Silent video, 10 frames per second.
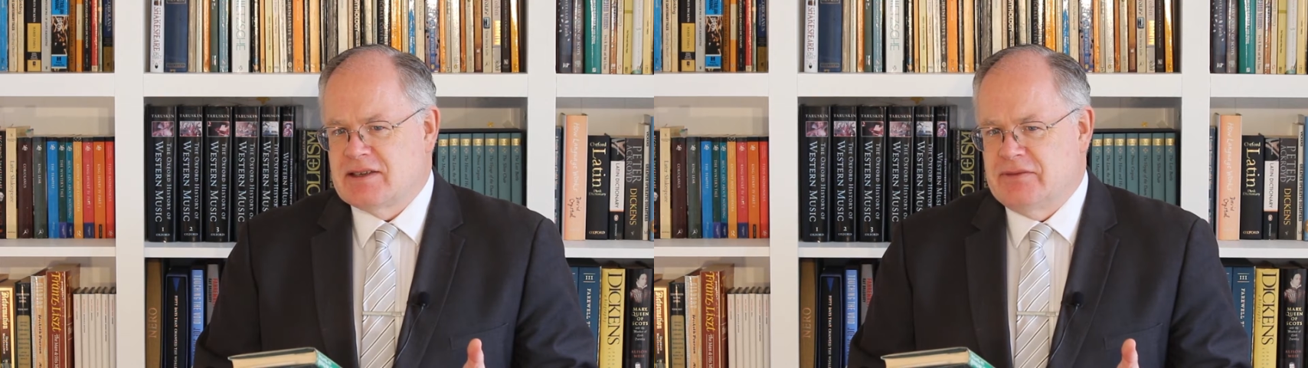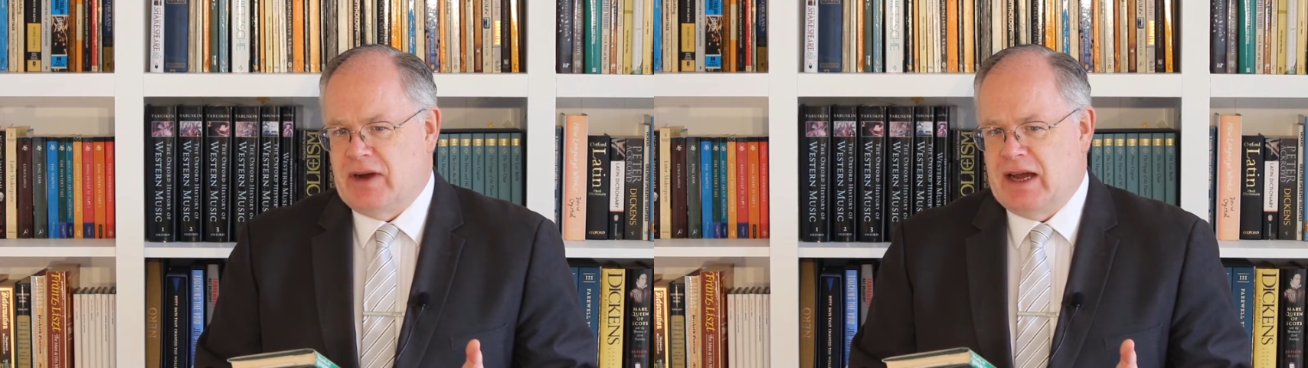
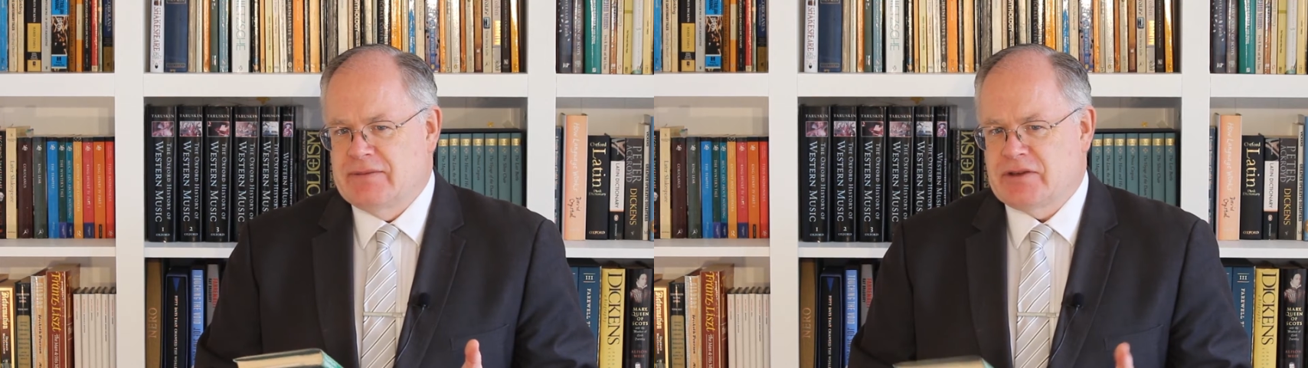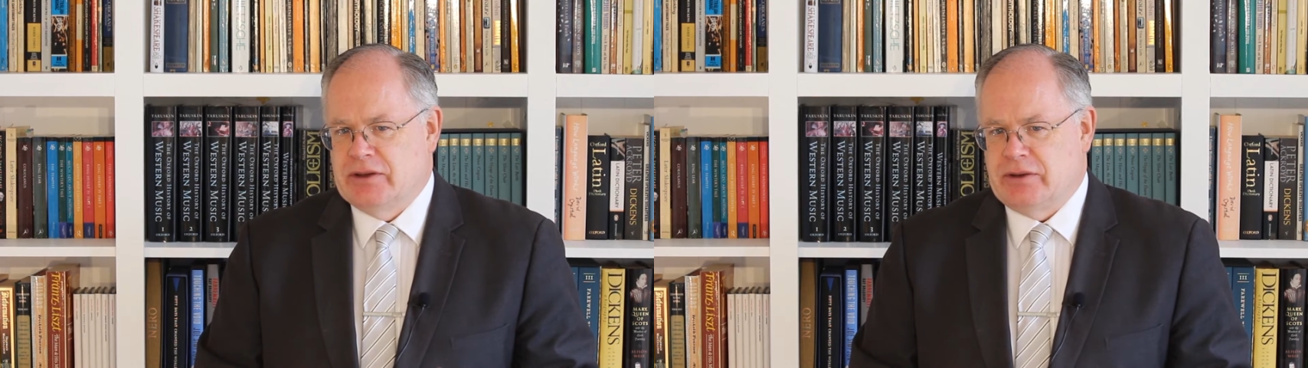
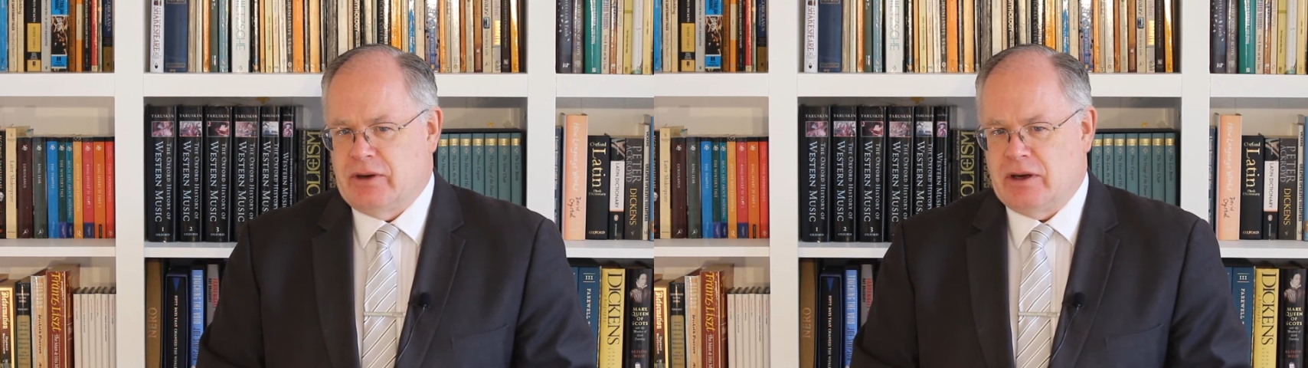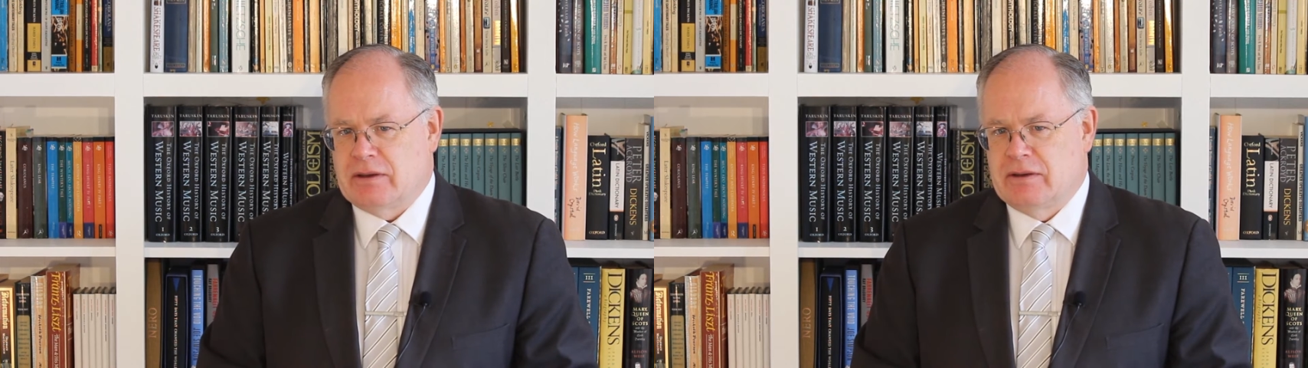survives on the
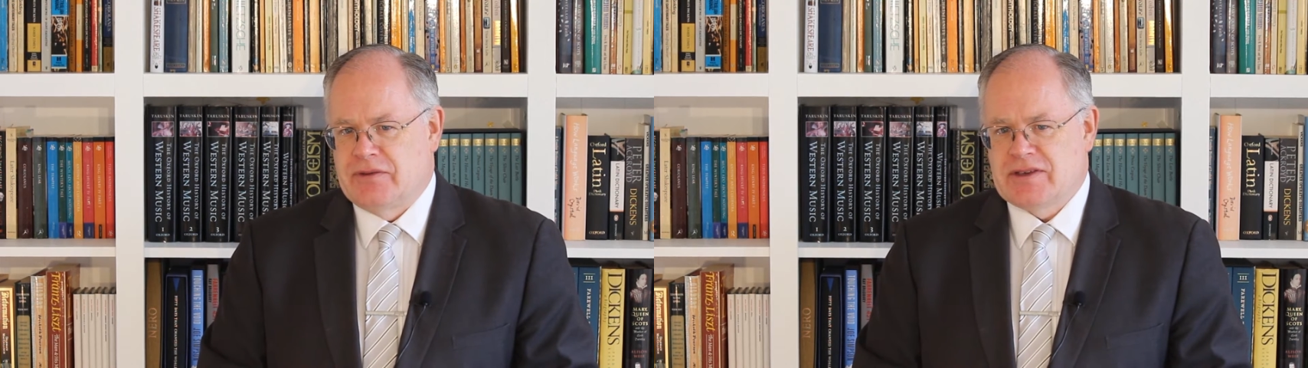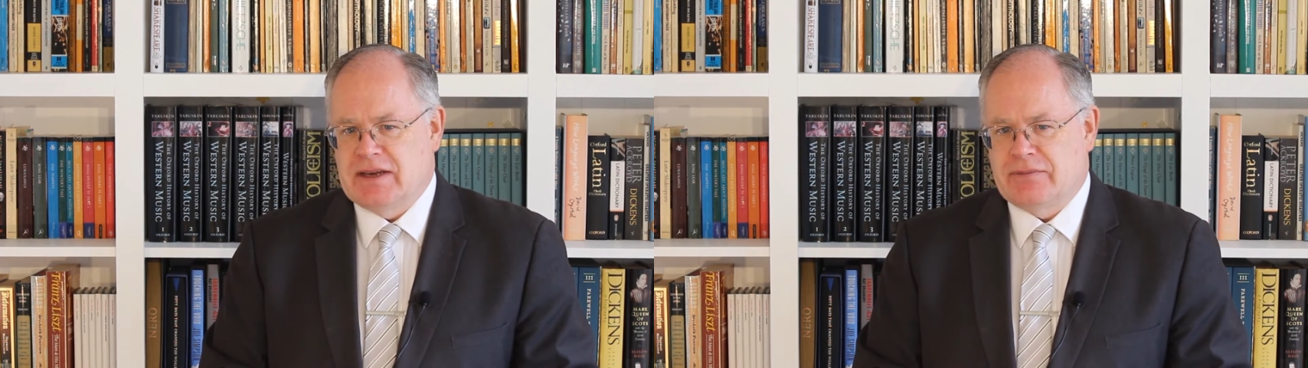Rock
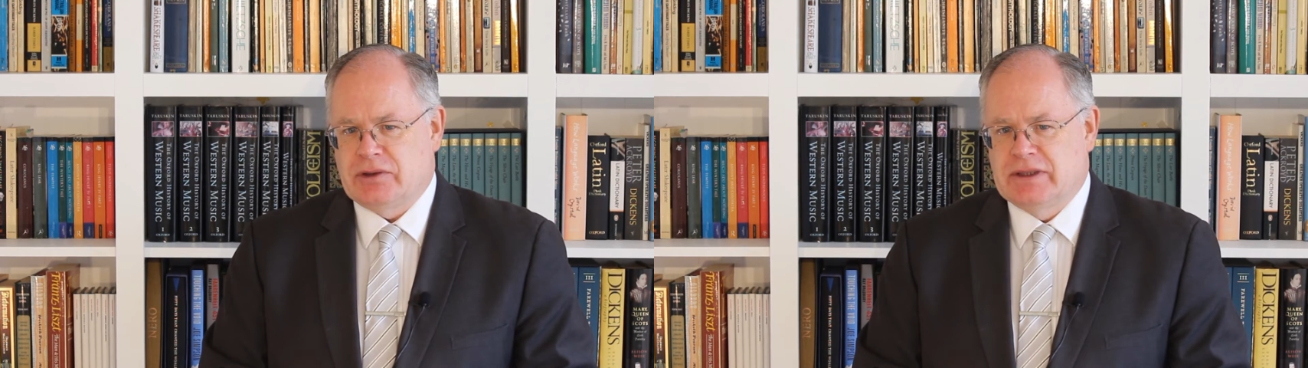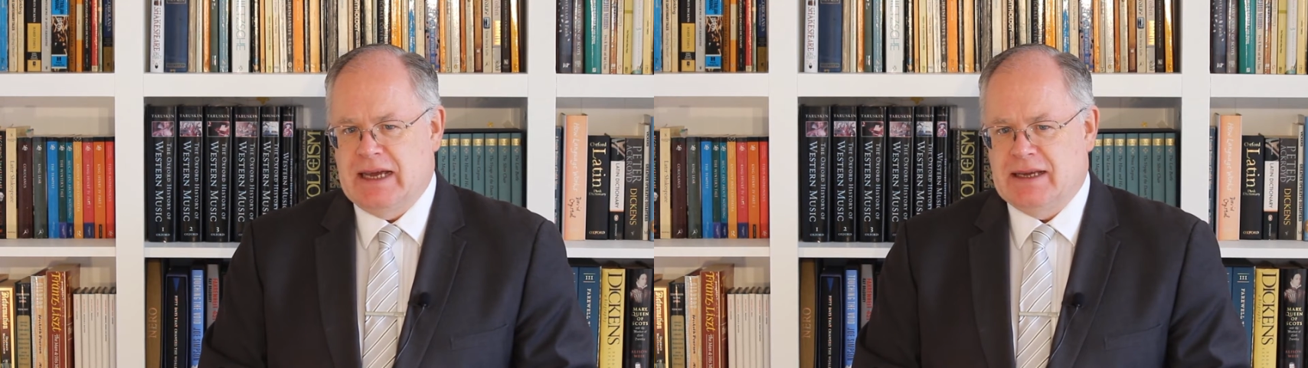for
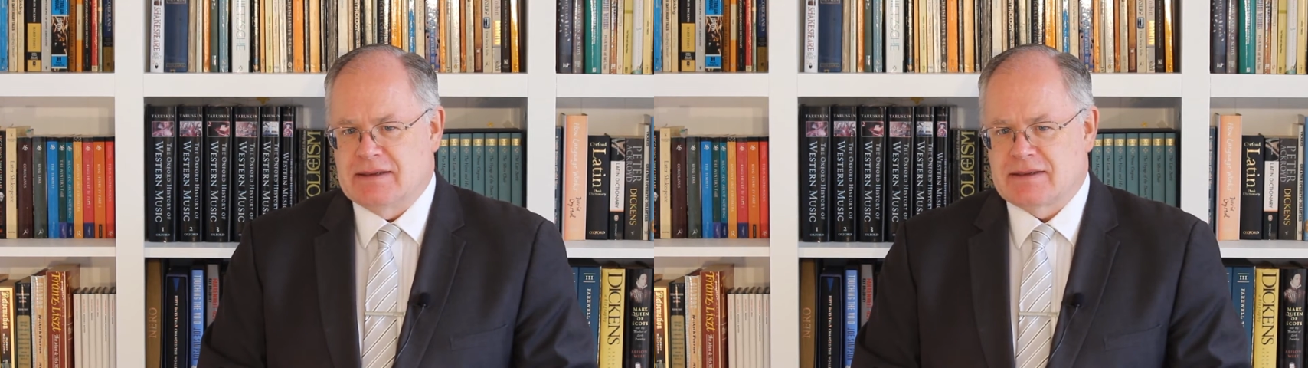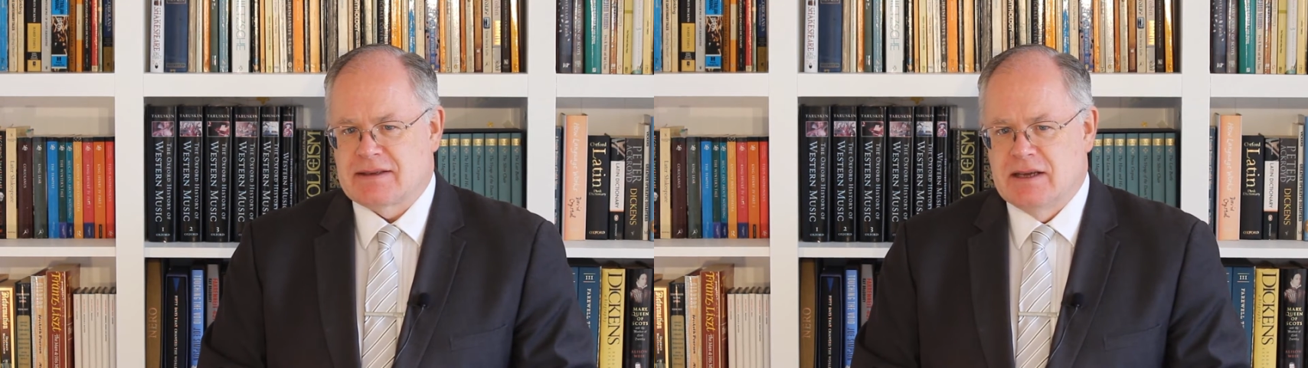several
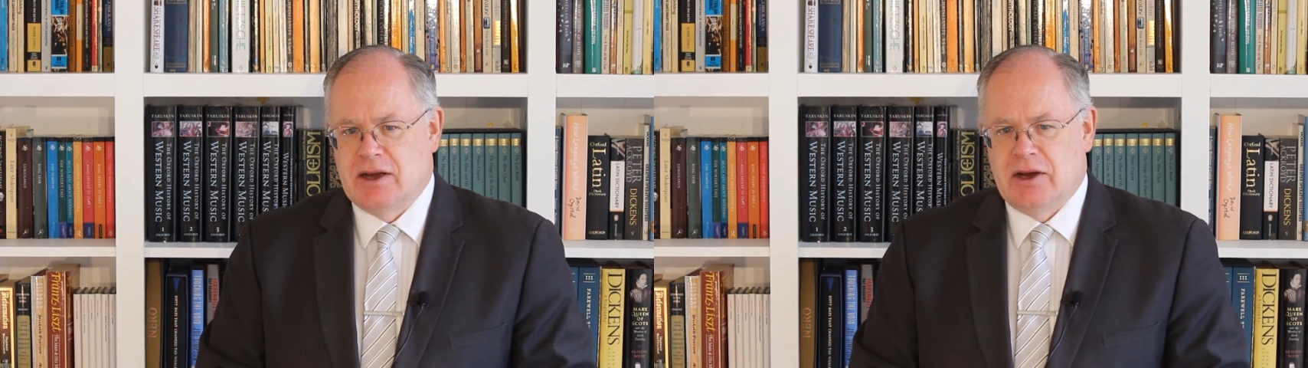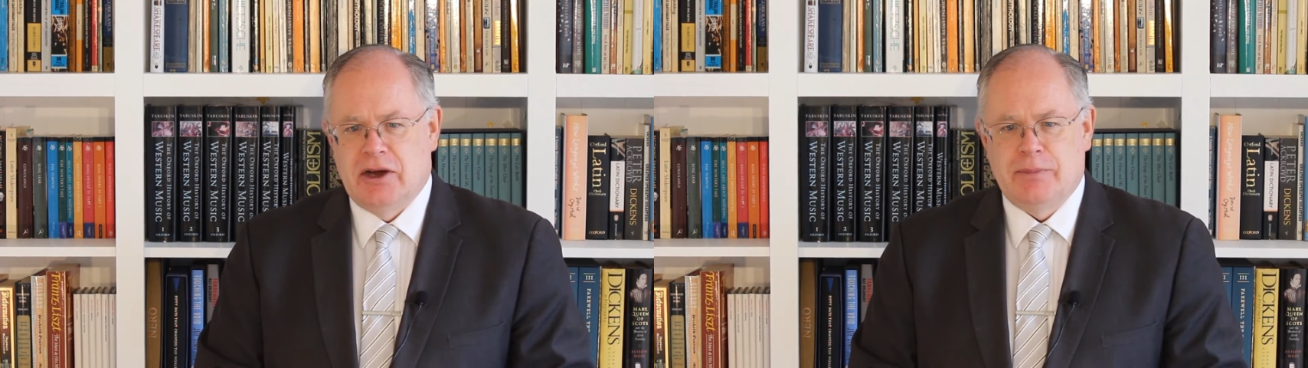days,
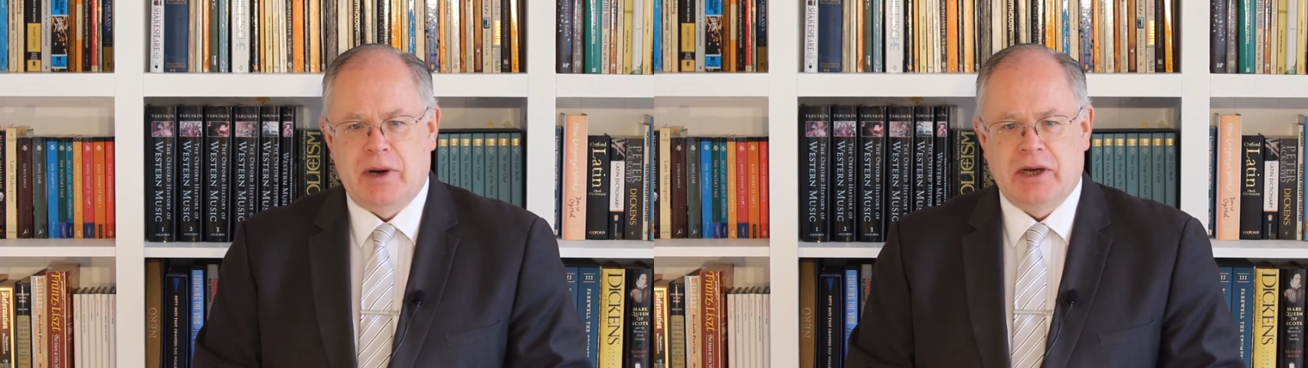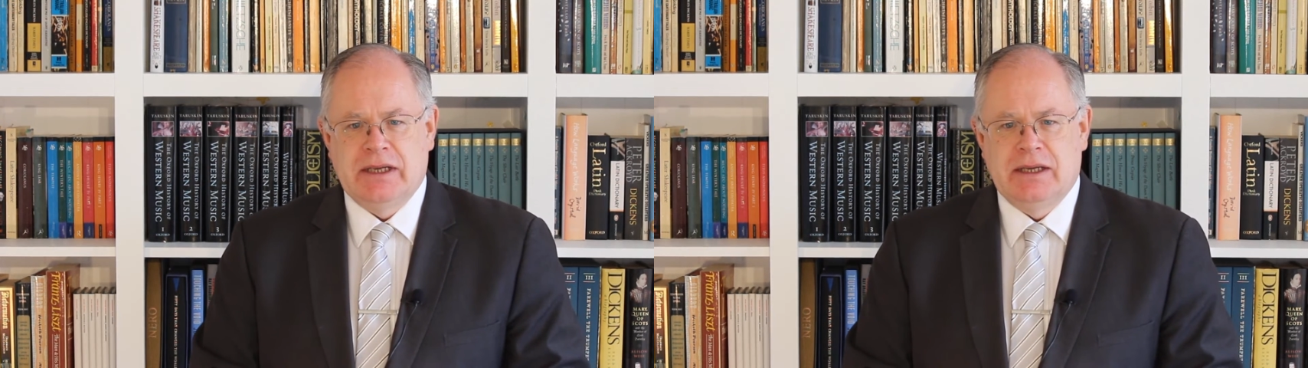her
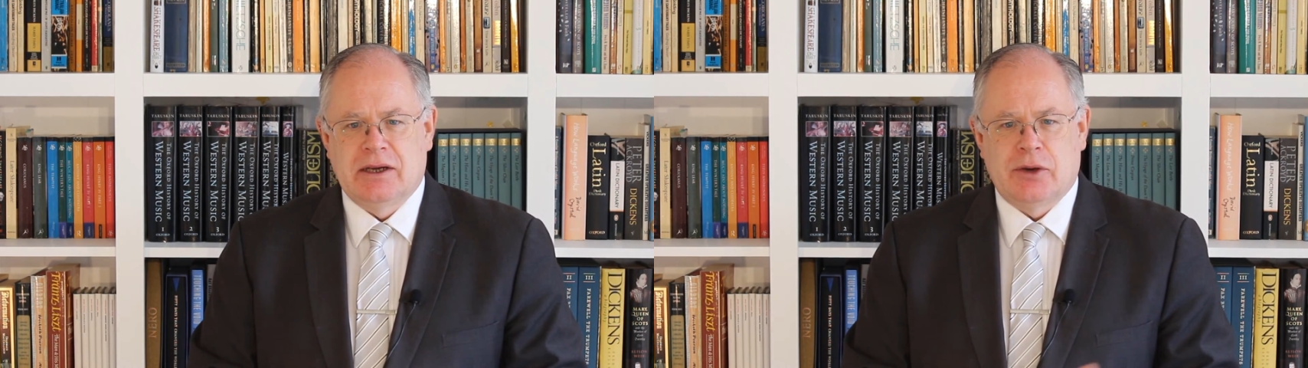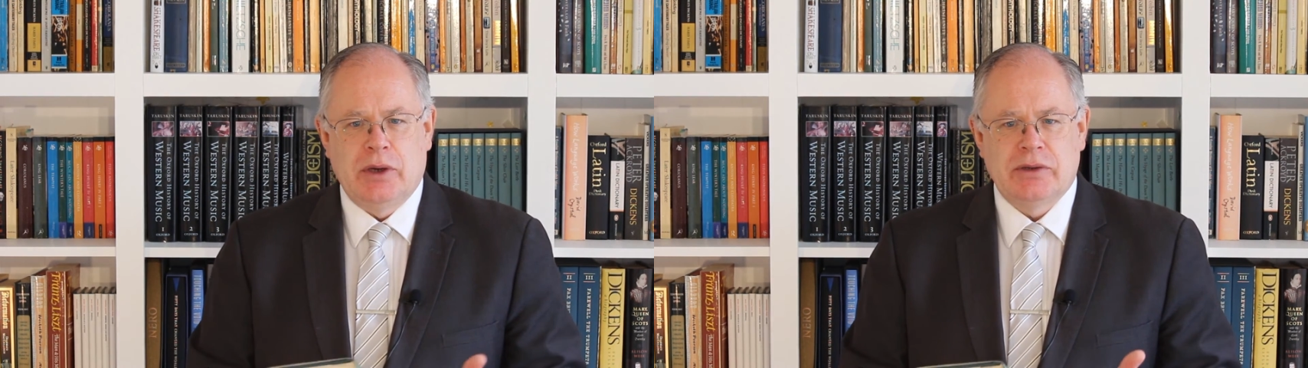
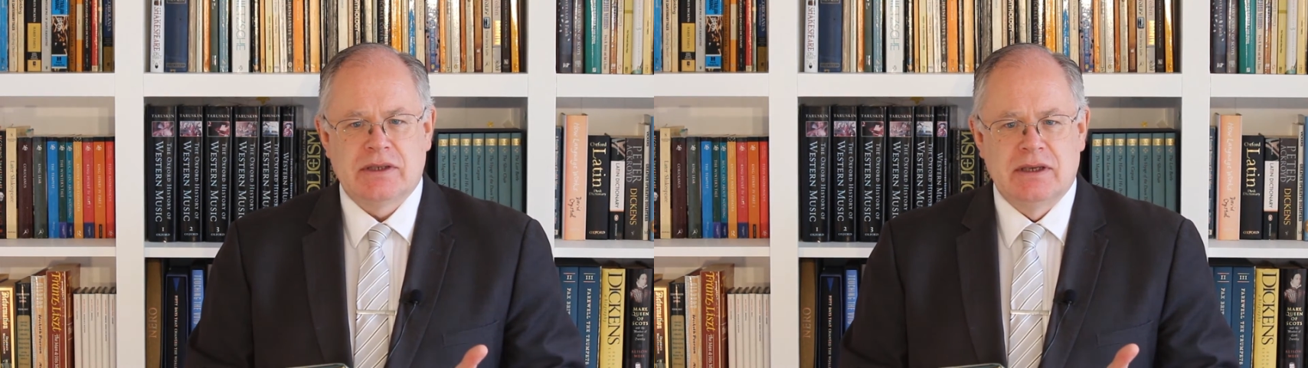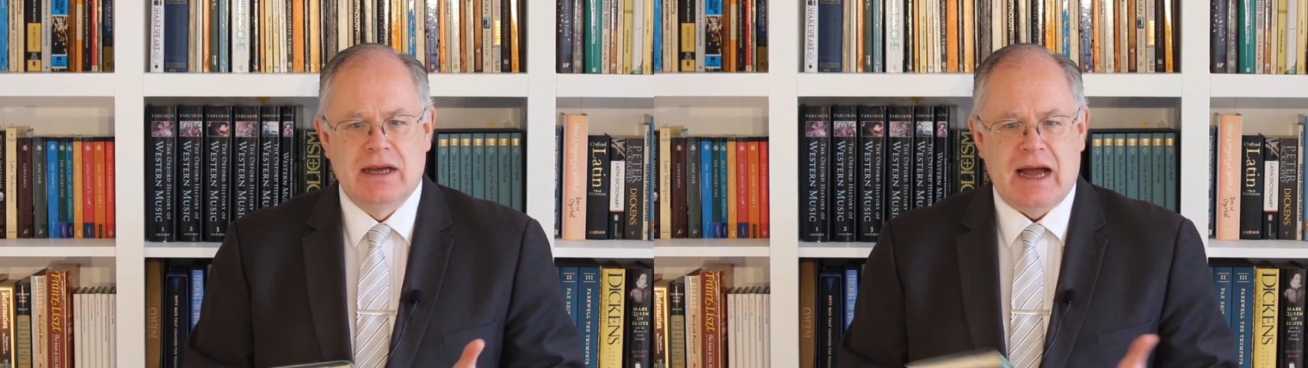body, quote,